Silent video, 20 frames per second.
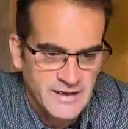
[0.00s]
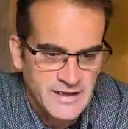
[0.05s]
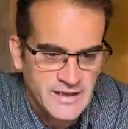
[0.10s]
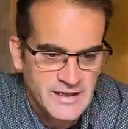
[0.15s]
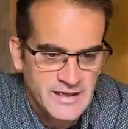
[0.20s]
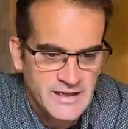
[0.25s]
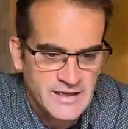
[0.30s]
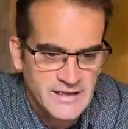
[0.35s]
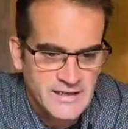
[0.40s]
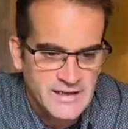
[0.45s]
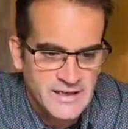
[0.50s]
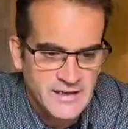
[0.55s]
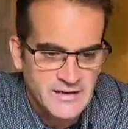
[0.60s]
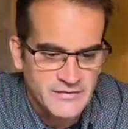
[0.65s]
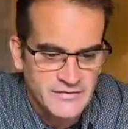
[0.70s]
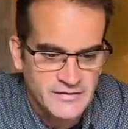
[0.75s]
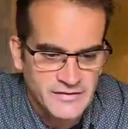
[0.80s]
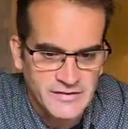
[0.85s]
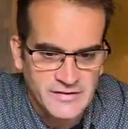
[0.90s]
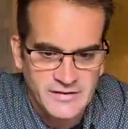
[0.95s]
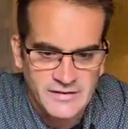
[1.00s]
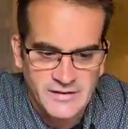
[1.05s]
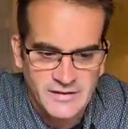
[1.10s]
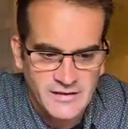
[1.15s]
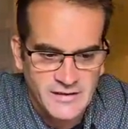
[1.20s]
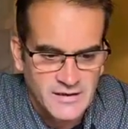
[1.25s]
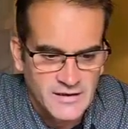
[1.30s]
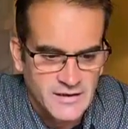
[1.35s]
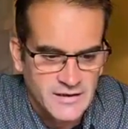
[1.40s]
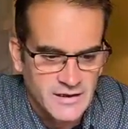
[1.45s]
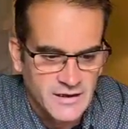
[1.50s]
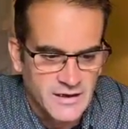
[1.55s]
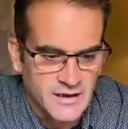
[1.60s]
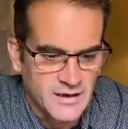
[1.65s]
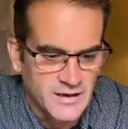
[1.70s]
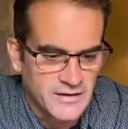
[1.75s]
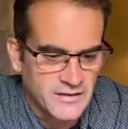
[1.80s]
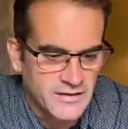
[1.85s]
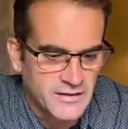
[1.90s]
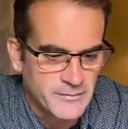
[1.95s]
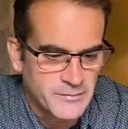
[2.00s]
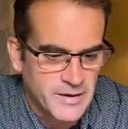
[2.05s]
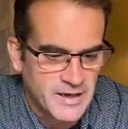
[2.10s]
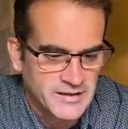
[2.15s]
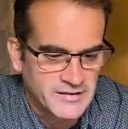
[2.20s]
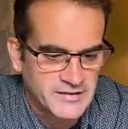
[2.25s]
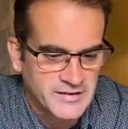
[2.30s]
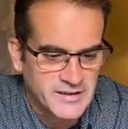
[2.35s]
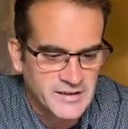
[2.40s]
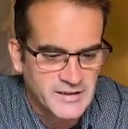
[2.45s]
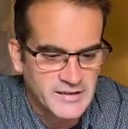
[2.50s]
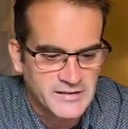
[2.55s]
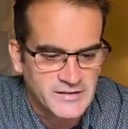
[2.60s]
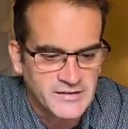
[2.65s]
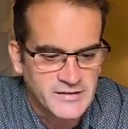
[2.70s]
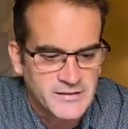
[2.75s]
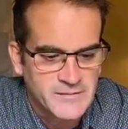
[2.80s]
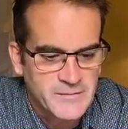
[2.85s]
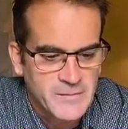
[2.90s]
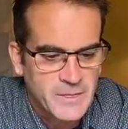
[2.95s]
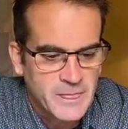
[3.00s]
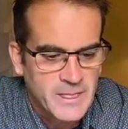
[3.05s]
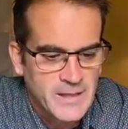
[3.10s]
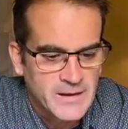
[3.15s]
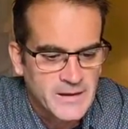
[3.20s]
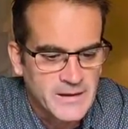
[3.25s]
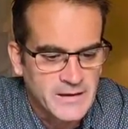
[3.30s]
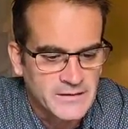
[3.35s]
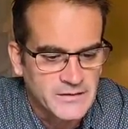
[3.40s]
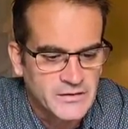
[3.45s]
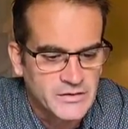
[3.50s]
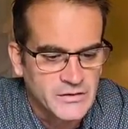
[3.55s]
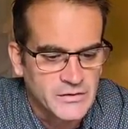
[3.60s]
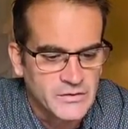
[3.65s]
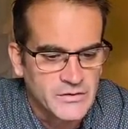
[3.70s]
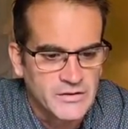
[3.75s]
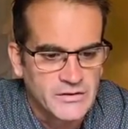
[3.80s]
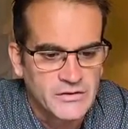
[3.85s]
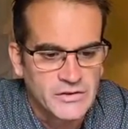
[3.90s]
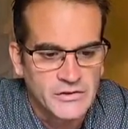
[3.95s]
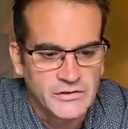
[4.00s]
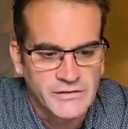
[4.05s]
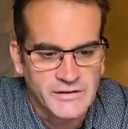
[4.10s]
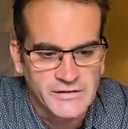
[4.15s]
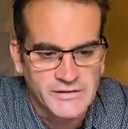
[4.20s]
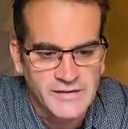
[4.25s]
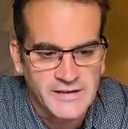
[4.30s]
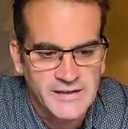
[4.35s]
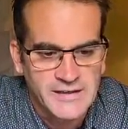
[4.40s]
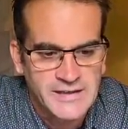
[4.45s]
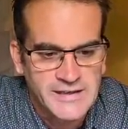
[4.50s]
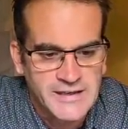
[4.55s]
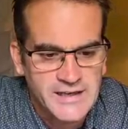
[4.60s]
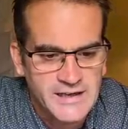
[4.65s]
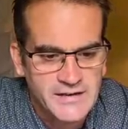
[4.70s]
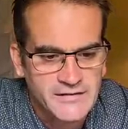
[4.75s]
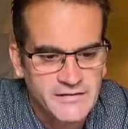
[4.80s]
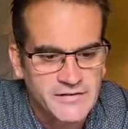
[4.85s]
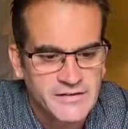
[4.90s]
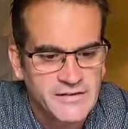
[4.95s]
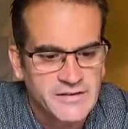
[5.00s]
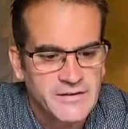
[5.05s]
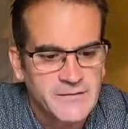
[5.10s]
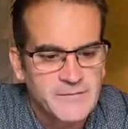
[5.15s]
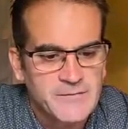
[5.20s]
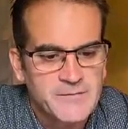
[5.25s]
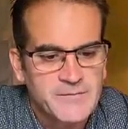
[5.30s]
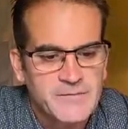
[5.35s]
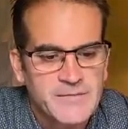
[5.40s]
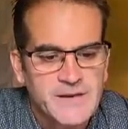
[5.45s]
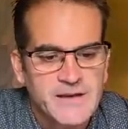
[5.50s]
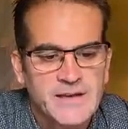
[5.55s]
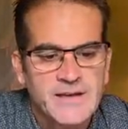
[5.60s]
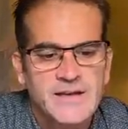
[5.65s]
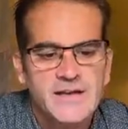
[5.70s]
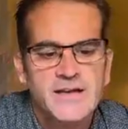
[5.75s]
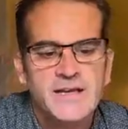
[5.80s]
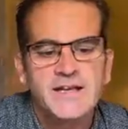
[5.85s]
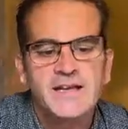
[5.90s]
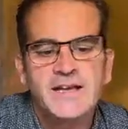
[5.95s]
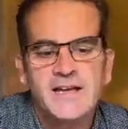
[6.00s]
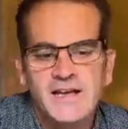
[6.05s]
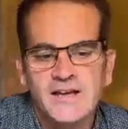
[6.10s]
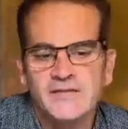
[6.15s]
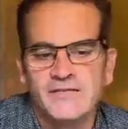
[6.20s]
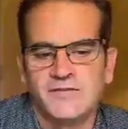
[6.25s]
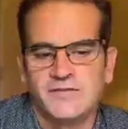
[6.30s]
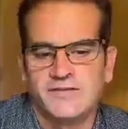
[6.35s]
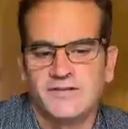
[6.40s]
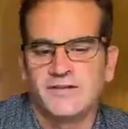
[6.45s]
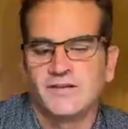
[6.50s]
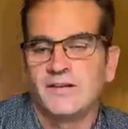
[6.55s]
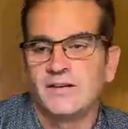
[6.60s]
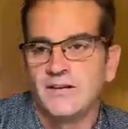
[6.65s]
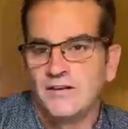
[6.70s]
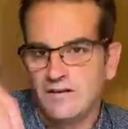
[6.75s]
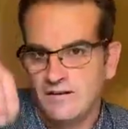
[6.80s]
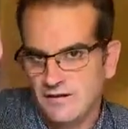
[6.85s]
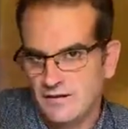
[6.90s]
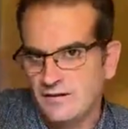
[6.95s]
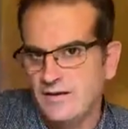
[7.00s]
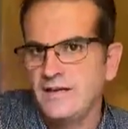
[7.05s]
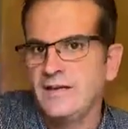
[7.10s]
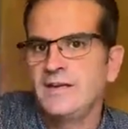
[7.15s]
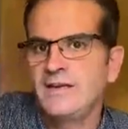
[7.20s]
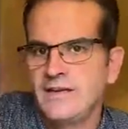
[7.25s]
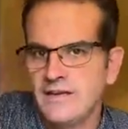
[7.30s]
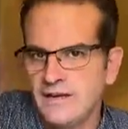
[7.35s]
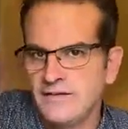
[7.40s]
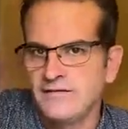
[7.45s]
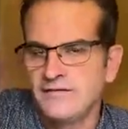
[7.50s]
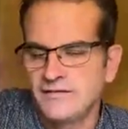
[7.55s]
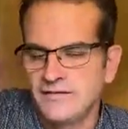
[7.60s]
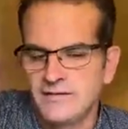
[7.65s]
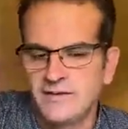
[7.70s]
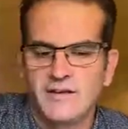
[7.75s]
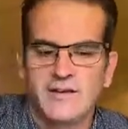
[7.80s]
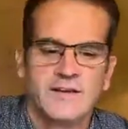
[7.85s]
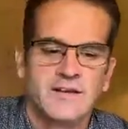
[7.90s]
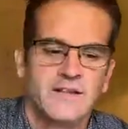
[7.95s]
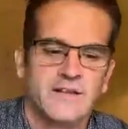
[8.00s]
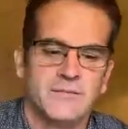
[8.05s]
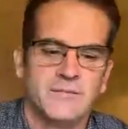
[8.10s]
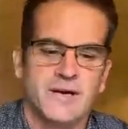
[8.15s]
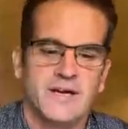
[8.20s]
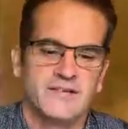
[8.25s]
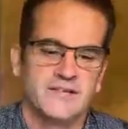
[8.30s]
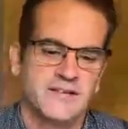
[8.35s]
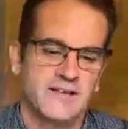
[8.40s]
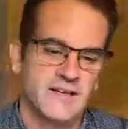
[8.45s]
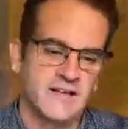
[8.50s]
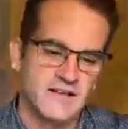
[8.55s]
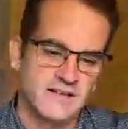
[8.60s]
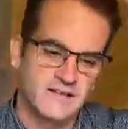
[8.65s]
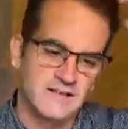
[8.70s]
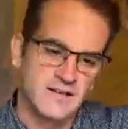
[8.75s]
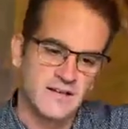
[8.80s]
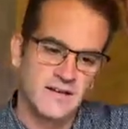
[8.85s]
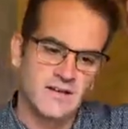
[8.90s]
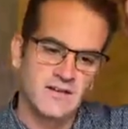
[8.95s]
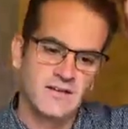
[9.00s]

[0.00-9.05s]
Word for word: he gives uh, the bus keys uh, to the tourist. He gives he gives he gives the bus keys